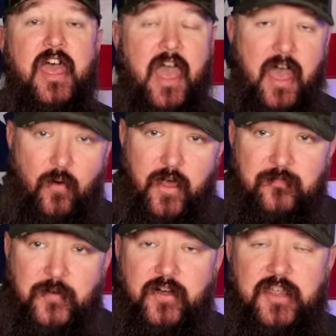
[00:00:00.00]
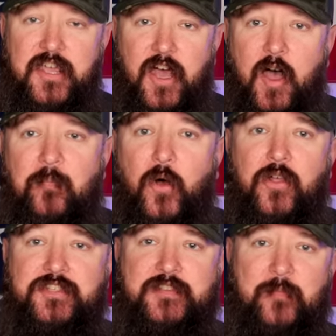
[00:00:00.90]
However, he
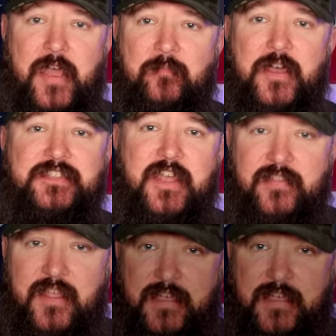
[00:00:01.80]
upholds the ban by saying